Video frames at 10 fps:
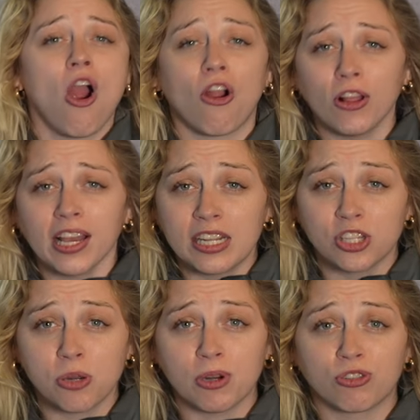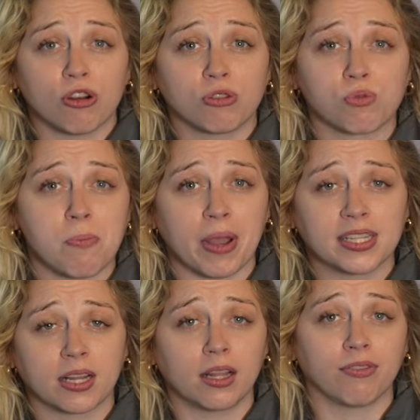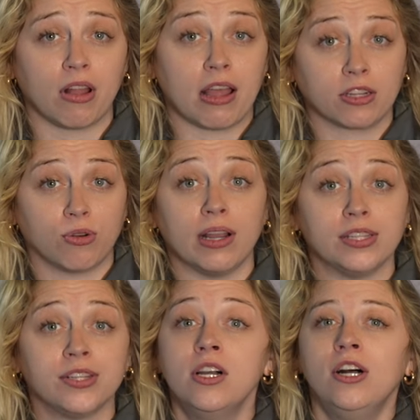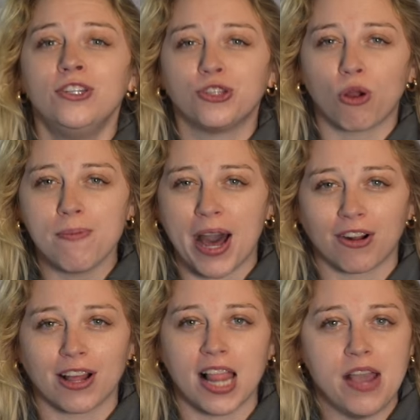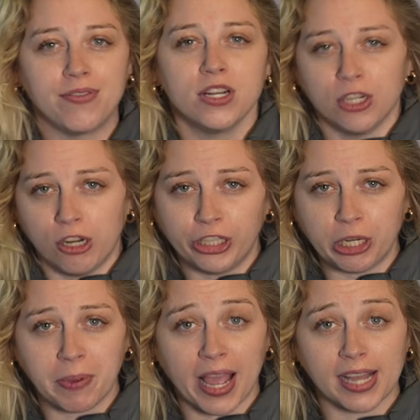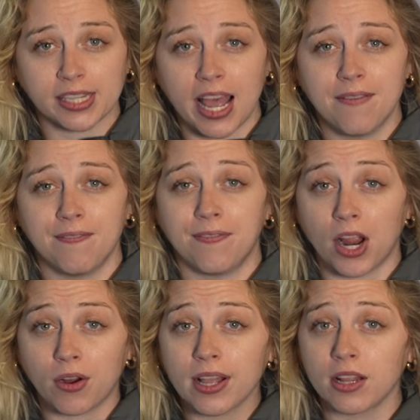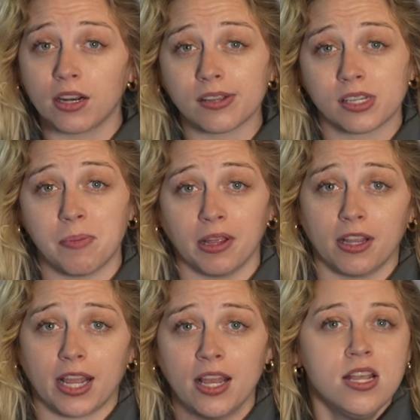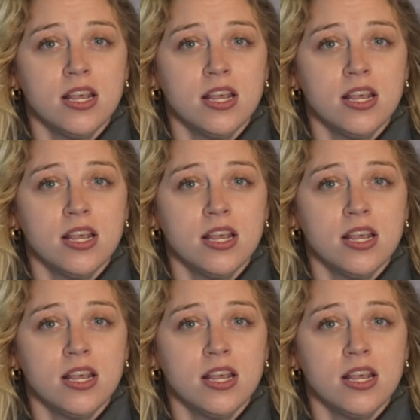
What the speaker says: Early consumer drones were basically flying toys. Short battery life, no GPS, and very little stability.